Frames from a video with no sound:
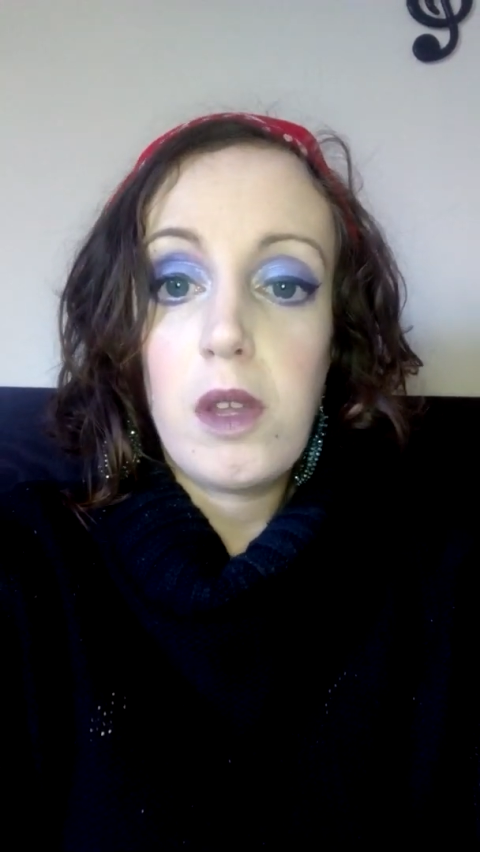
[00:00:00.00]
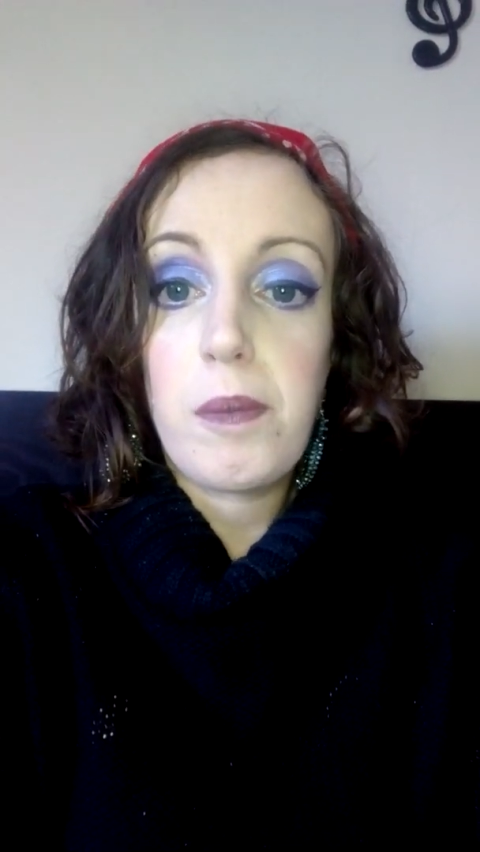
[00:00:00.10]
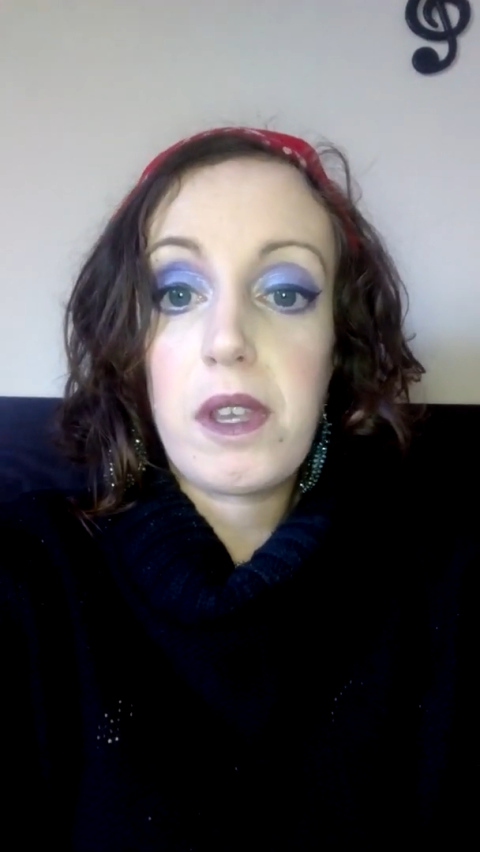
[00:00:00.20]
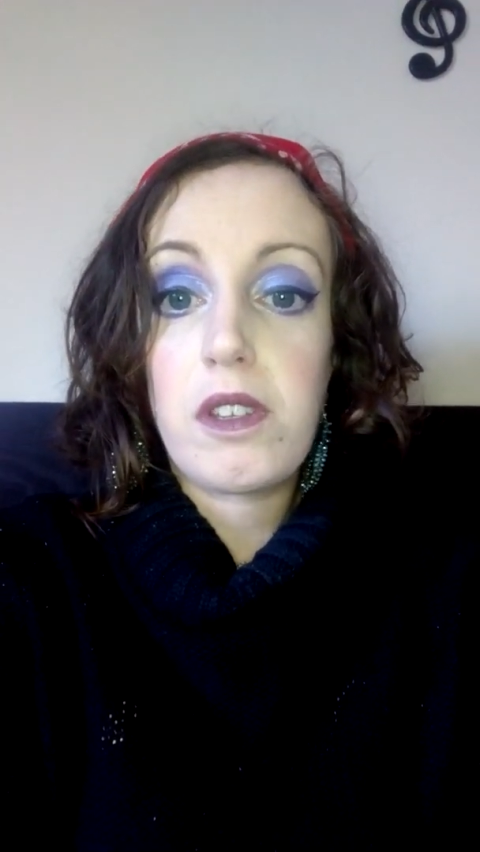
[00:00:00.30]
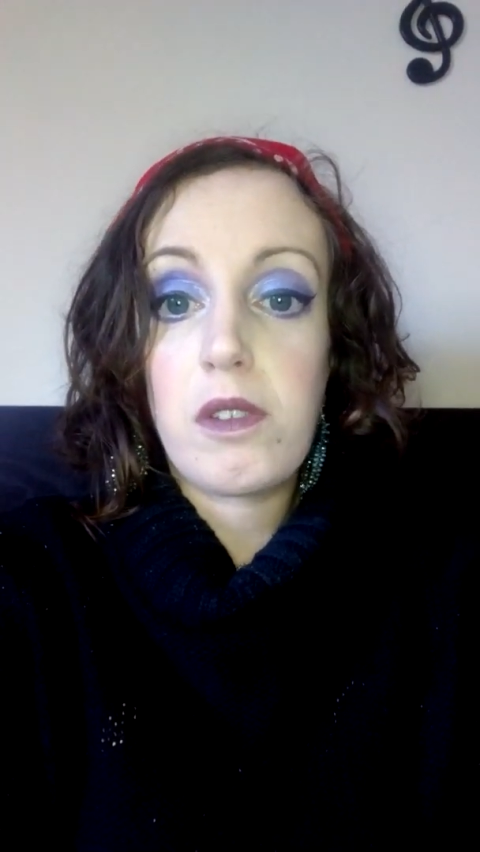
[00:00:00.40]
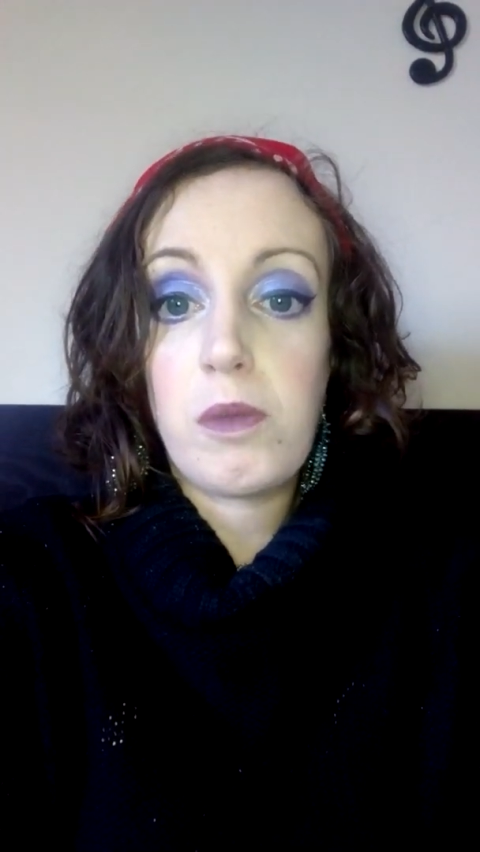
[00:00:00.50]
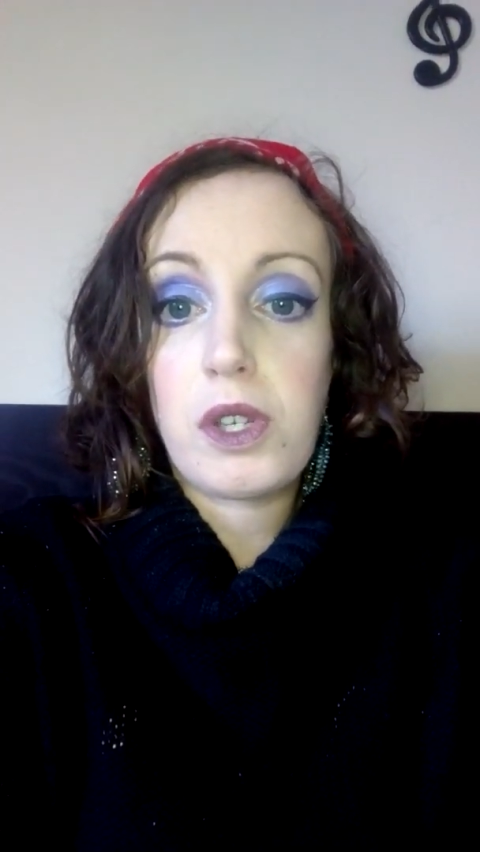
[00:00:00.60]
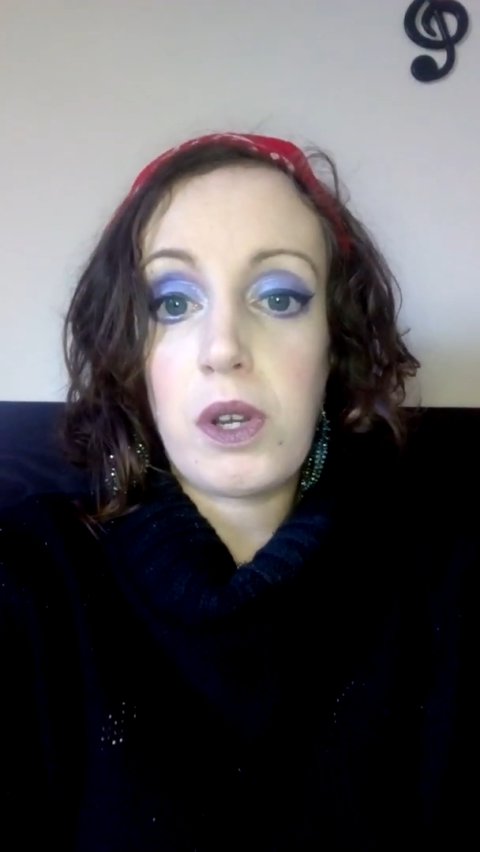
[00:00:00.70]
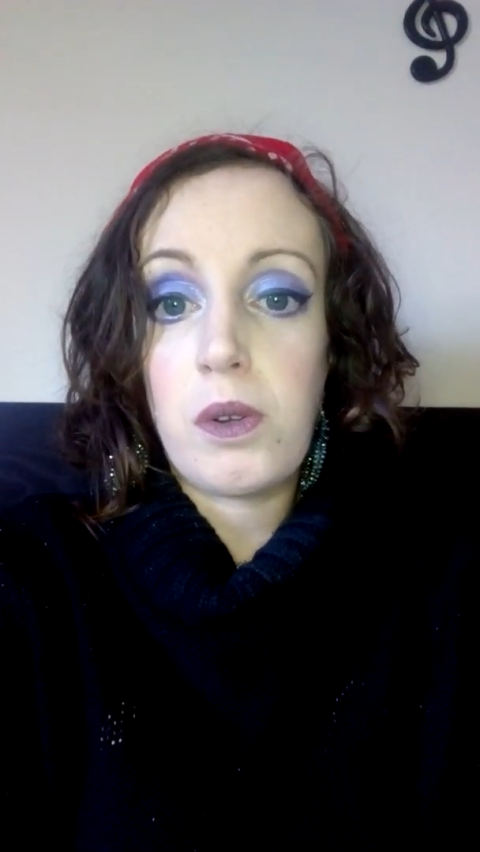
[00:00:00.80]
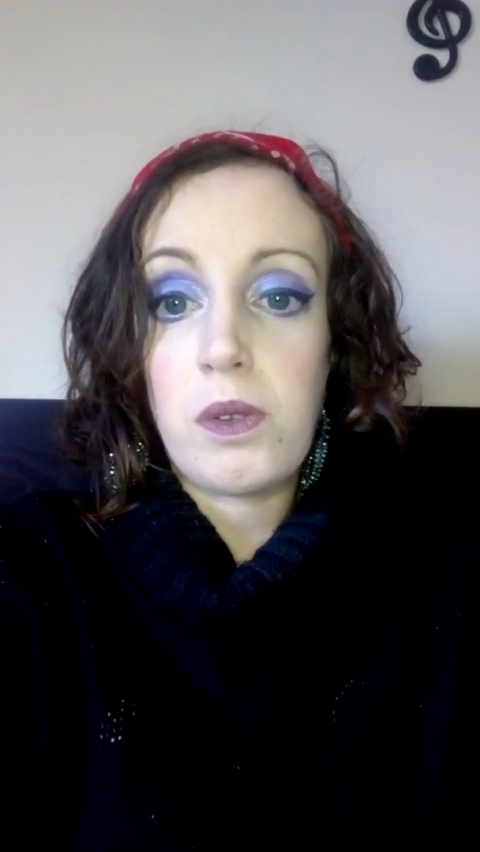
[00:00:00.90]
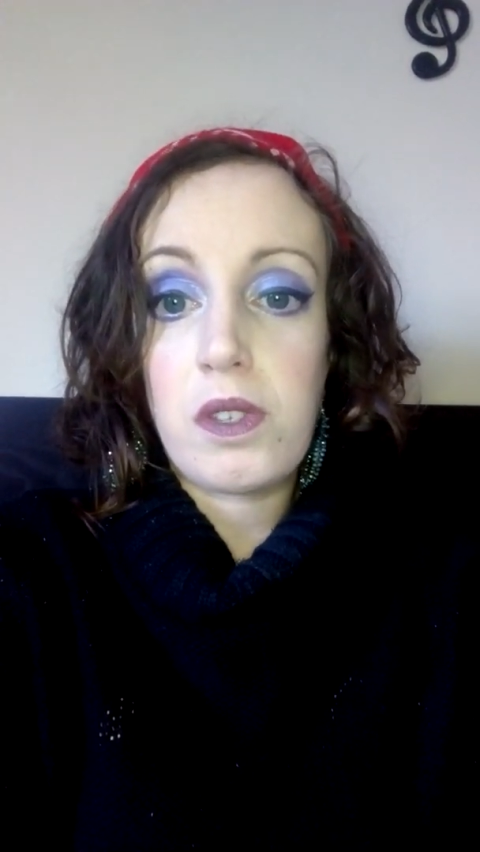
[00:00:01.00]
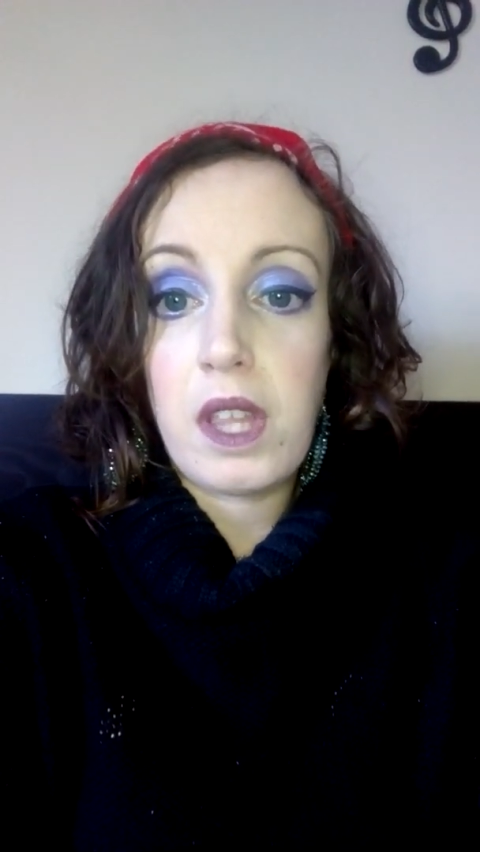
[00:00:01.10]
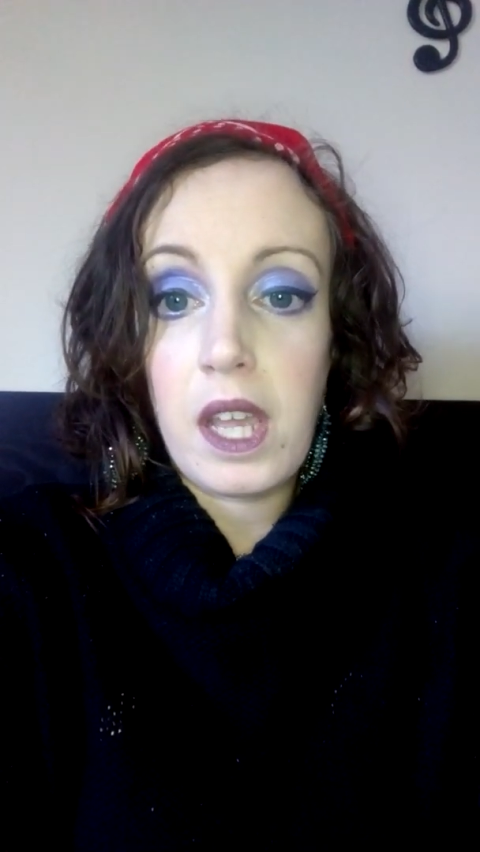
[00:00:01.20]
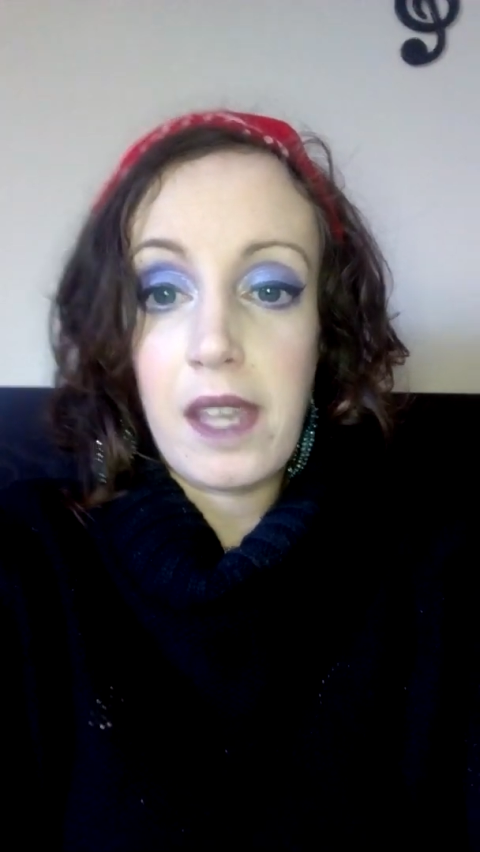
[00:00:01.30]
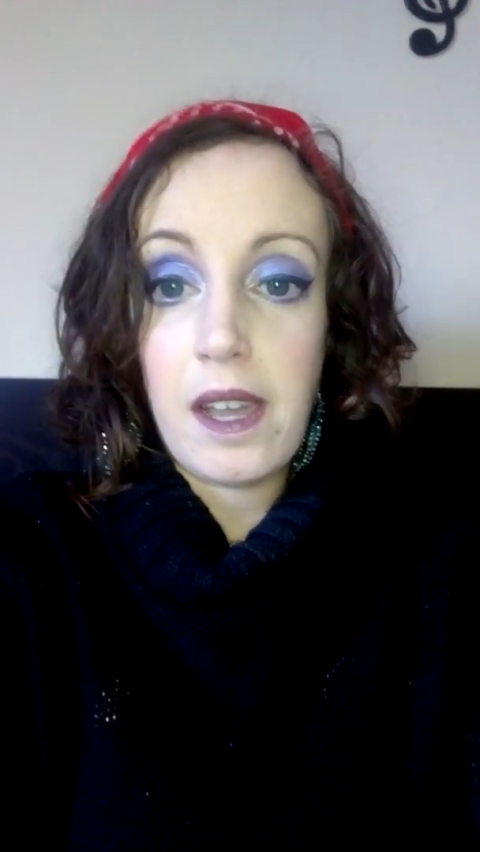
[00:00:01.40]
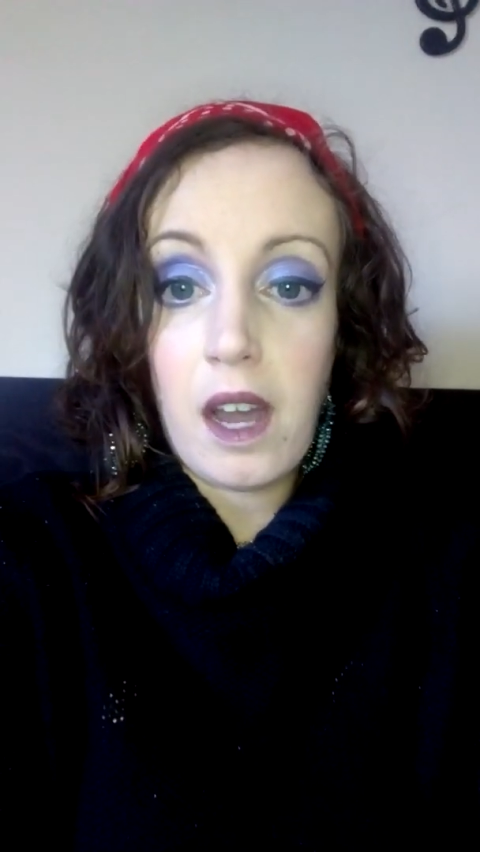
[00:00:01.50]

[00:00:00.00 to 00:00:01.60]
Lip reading: because some shows they